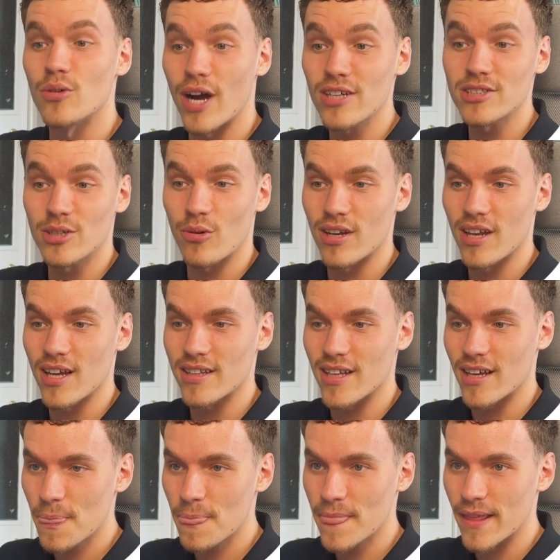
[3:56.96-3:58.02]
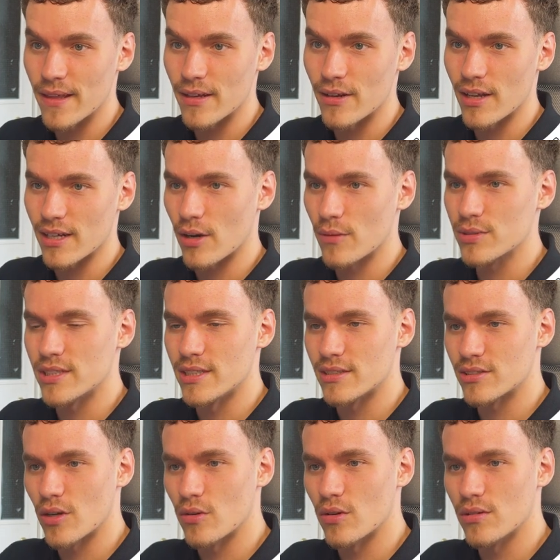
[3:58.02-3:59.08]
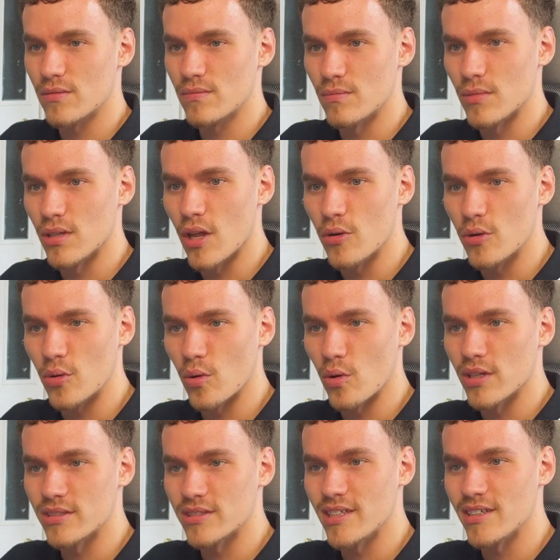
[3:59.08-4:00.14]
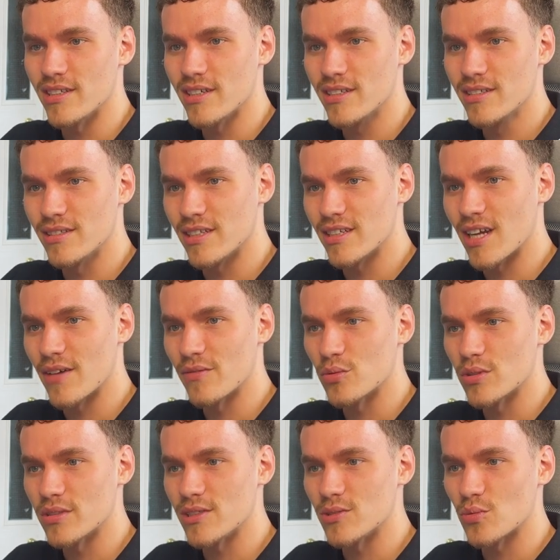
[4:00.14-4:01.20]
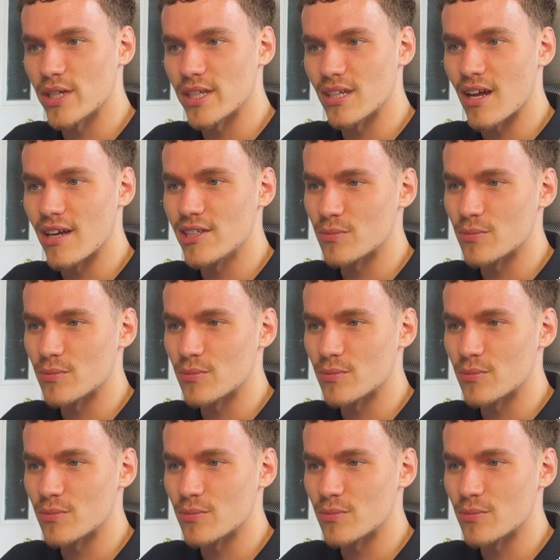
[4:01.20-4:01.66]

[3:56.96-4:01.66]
I actually quite like that. Obviously it's so low quality that you're going to have all of these weird lines,